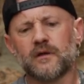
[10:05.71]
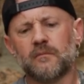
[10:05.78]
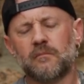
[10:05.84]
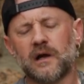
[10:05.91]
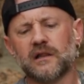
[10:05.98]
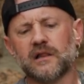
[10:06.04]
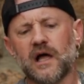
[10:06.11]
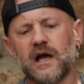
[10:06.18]

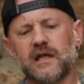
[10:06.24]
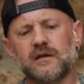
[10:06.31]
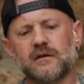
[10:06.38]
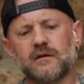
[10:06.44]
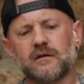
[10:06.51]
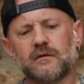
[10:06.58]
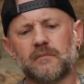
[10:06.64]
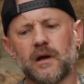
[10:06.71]
my light,
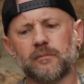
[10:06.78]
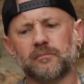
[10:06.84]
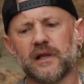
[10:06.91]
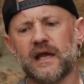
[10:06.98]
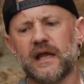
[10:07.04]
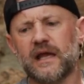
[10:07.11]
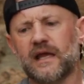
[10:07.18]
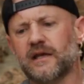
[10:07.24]
my
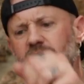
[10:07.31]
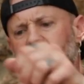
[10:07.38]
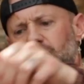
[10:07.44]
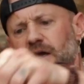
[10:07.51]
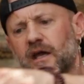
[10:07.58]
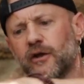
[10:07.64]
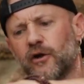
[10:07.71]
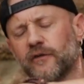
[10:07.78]
blade,
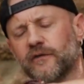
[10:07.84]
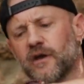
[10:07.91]
and on